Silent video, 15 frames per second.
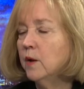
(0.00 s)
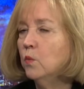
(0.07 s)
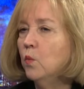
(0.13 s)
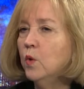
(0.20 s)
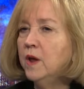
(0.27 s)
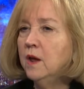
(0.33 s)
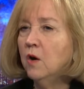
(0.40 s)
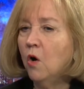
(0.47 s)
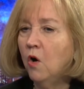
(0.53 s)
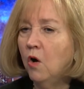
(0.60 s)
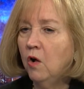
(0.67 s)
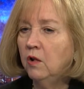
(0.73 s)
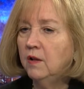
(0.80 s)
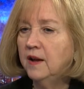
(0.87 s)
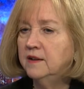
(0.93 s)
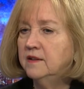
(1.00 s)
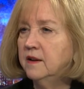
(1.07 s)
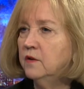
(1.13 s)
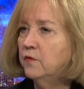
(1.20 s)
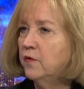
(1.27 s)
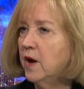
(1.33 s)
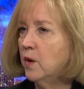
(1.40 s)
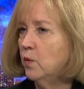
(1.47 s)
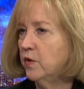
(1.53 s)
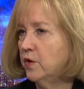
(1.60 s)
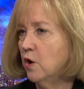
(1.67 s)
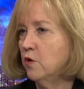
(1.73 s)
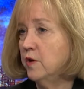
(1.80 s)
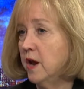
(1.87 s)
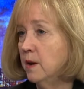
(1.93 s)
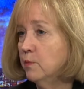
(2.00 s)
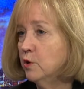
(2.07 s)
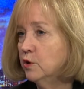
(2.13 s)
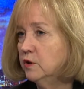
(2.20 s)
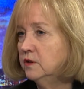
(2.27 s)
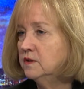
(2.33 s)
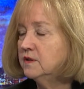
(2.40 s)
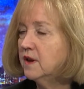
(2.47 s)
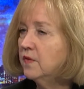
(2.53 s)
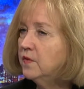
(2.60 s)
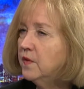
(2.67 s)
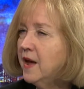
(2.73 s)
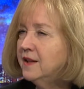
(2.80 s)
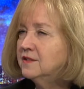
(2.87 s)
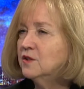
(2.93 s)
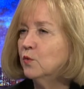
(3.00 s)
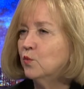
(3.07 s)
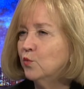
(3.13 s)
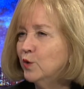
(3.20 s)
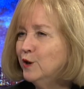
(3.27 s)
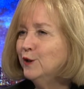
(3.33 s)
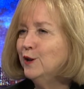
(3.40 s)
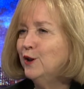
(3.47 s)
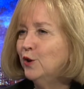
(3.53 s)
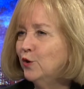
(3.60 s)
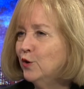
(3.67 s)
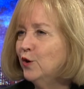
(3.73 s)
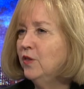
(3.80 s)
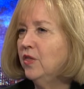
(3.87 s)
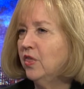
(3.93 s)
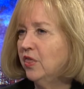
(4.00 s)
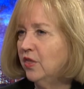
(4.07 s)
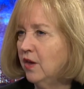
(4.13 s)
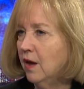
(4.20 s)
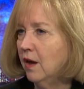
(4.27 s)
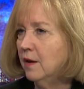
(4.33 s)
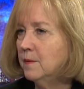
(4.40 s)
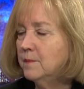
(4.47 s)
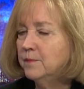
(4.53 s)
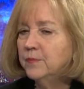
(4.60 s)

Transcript: and we all identify with our neighborhoods, and that's a really good thing.